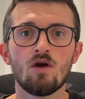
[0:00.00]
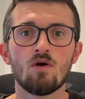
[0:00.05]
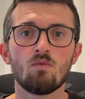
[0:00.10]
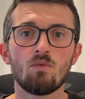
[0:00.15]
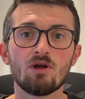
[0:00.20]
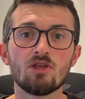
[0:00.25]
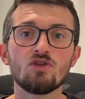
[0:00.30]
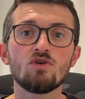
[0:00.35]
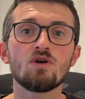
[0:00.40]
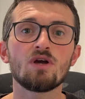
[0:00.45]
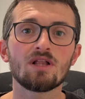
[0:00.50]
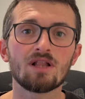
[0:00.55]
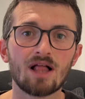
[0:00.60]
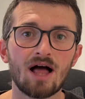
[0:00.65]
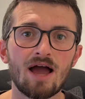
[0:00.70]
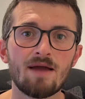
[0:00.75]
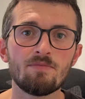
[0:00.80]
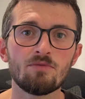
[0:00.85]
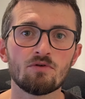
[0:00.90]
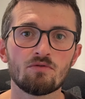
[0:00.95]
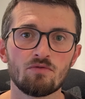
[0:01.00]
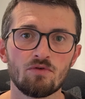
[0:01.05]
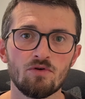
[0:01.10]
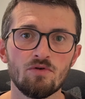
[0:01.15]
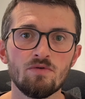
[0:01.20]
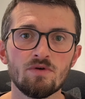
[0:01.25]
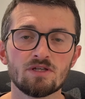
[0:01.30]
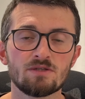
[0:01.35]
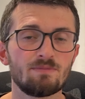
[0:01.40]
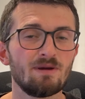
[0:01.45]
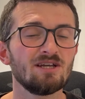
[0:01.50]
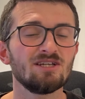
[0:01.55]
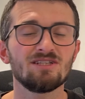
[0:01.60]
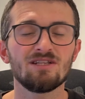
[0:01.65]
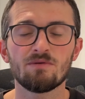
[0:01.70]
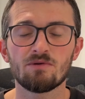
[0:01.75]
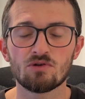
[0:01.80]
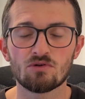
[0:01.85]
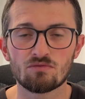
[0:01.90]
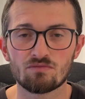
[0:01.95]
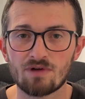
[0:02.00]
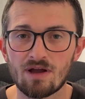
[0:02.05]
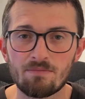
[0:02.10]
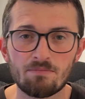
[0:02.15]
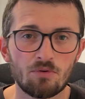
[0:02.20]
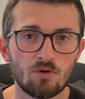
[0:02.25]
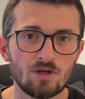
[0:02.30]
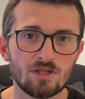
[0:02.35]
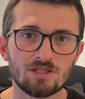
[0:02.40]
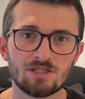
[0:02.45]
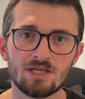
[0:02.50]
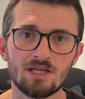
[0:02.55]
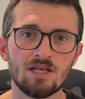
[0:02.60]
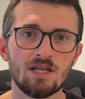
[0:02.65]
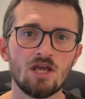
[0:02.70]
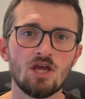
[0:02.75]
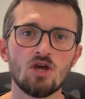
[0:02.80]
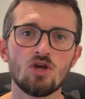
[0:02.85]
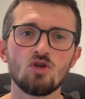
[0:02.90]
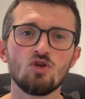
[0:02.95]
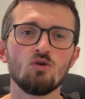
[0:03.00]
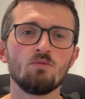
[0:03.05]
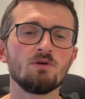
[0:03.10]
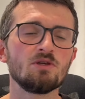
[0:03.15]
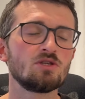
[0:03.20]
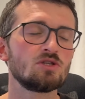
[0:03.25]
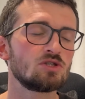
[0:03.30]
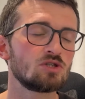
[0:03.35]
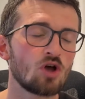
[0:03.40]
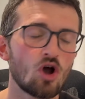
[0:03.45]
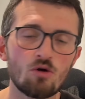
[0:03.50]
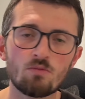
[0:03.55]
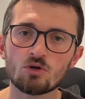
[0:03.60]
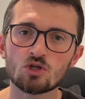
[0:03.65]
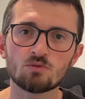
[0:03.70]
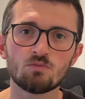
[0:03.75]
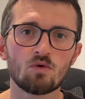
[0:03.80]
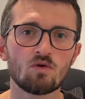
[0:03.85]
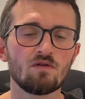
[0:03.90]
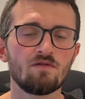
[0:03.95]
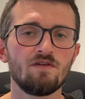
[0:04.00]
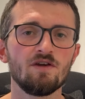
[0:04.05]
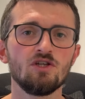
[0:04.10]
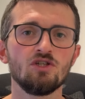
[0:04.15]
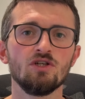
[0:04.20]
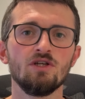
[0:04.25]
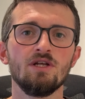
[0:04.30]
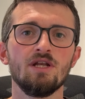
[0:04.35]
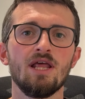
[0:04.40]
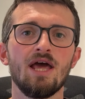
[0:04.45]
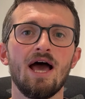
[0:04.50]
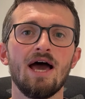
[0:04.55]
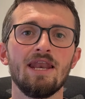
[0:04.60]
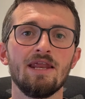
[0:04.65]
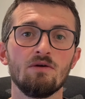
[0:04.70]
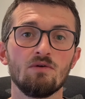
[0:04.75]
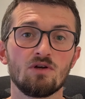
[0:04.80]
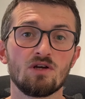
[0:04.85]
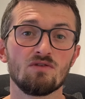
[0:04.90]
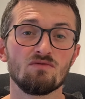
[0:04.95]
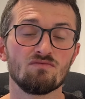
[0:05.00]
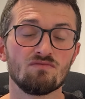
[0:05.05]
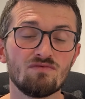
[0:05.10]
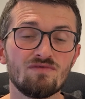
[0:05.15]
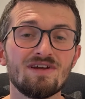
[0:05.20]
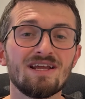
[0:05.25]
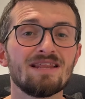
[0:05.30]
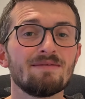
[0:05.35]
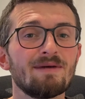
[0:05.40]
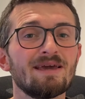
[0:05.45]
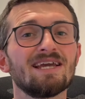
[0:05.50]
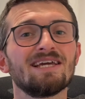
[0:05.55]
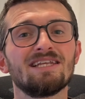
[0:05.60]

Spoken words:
when you climb the route, especially when you're red pointing, you'll be so much more efficient and it can really make a